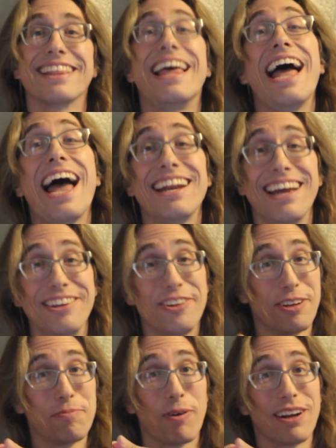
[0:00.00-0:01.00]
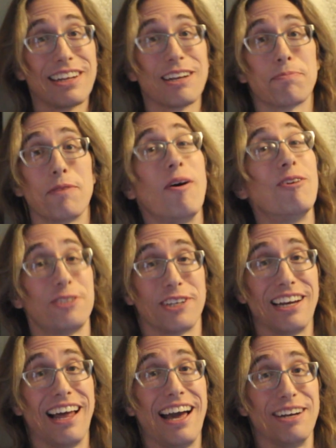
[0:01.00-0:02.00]
That, and you can print little
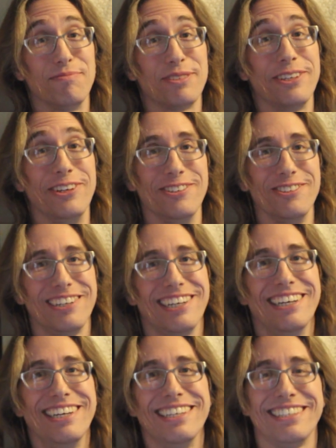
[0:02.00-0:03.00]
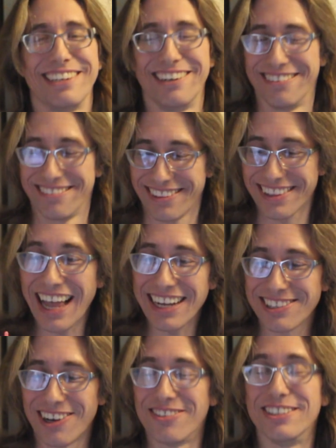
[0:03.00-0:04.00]
promotional items too. So that's
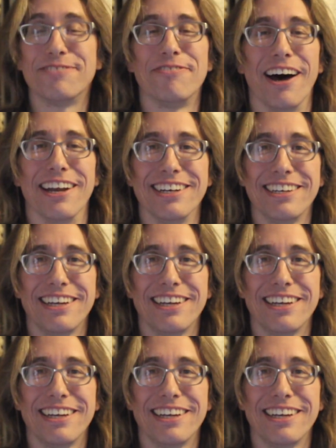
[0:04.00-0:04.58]
always fun.